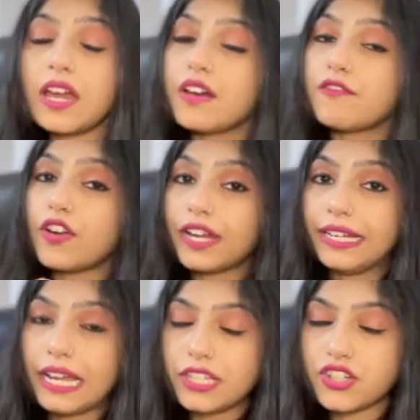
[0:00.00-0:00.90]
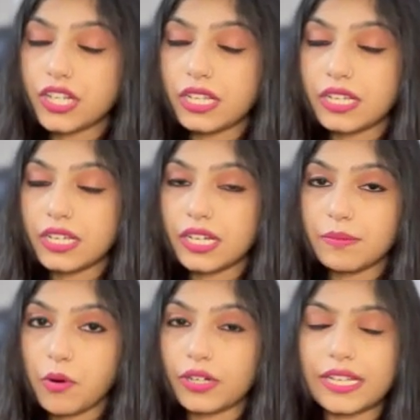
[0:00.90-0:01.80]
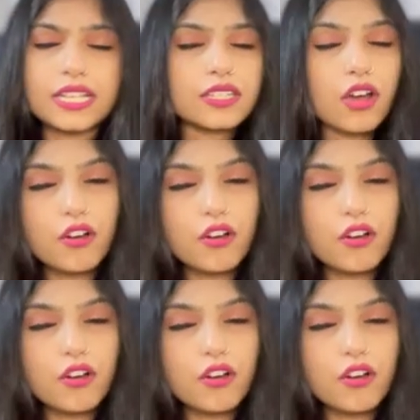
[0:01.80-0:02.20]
For industrial bodies,